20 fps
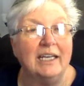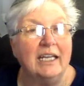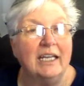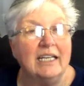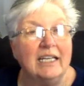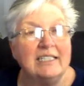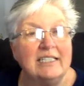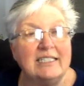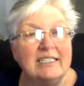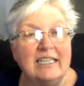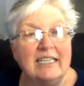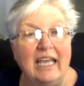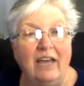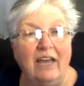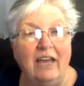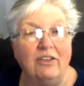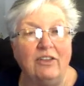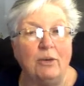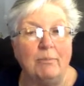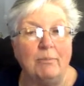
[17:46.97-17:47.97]
See how
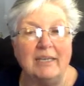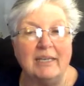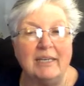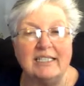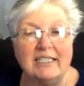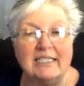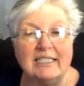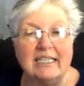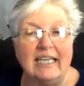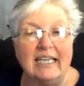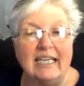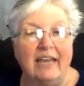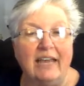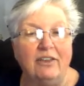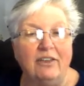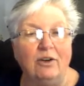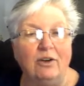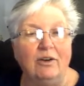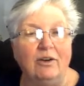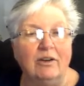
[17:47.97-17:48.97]
they're mixed
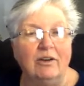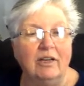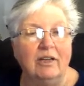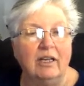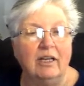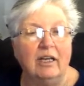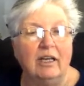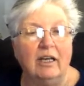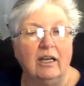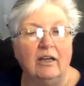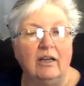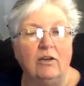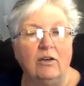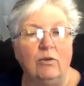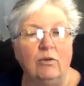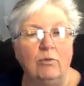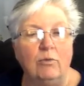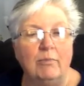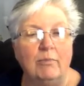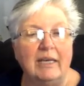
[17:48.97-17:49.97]
together? Oh
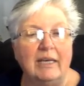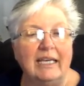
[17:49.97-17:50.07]
my